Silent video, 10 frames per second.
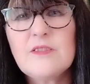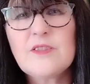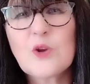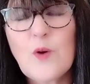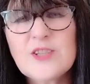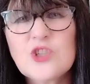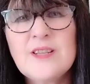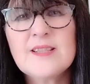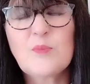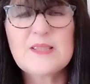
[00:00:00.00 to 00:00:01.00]
The
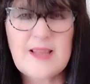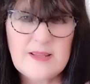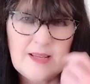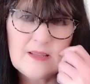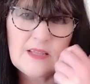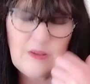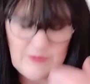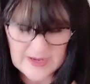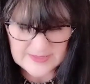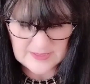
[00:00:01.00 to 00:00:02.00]
question is upsetting to the
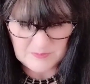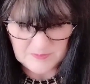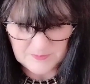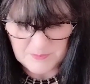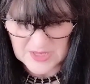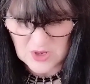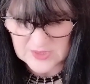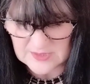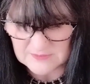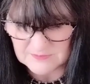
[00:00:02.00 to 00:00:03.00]
victim
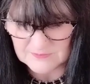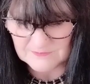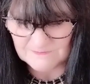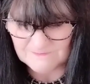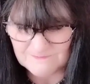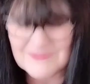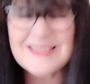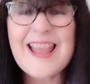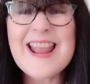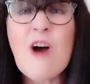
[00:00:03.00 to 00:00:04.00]
because
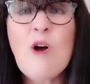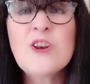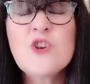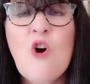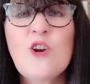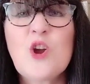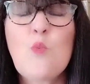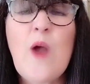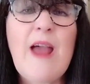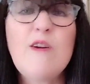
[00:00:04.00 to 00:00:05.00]
they are not
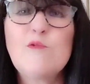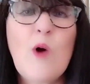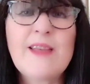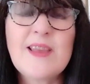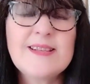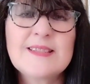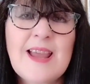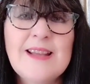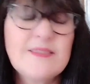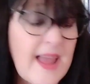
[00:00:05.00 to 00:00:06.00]
aware of why they
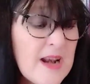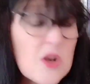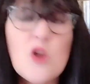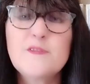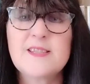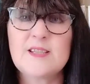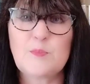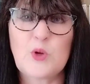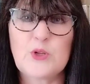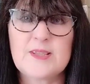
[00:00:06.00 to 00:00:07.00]
stayed. They loved this
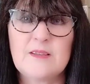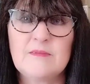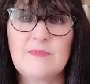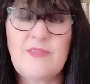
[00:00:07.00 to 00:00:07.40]
person.